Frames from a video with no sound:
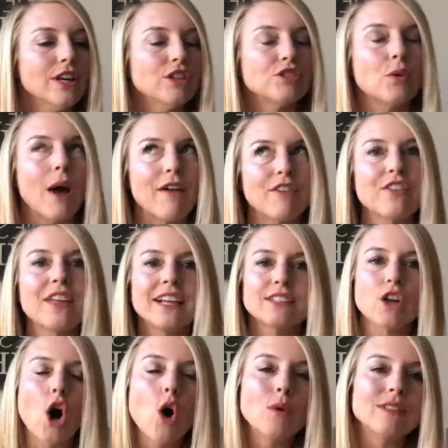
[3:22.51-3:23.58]
So everything
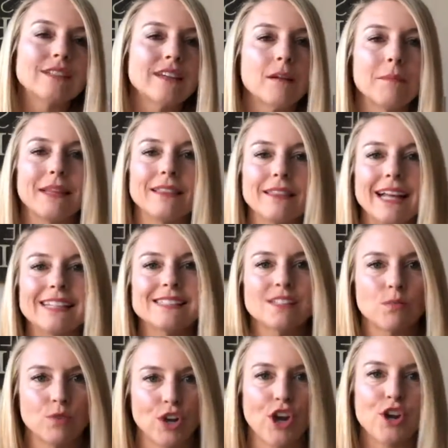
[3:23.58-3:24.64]
is always going to be less
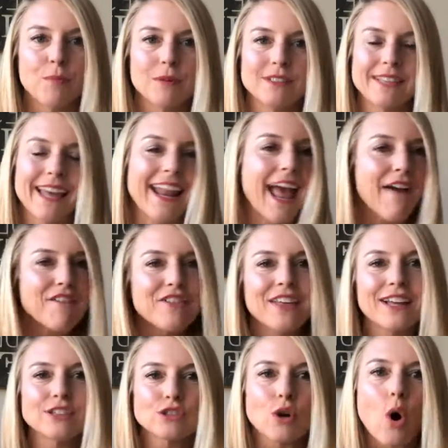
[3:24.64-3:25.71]
than 100%.
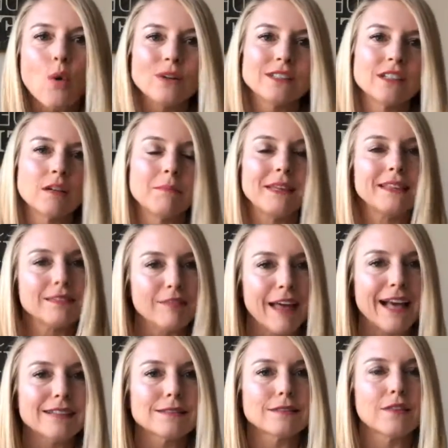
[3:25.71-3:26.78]
Everything is always going to be
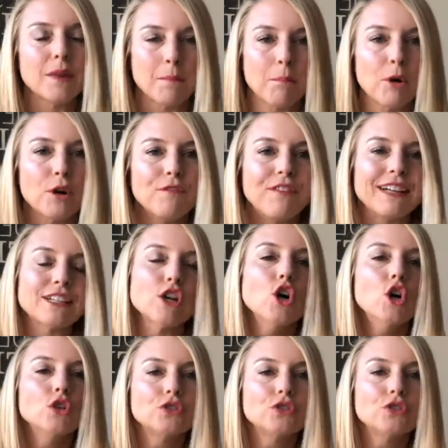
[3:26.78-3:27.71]
less than perfect.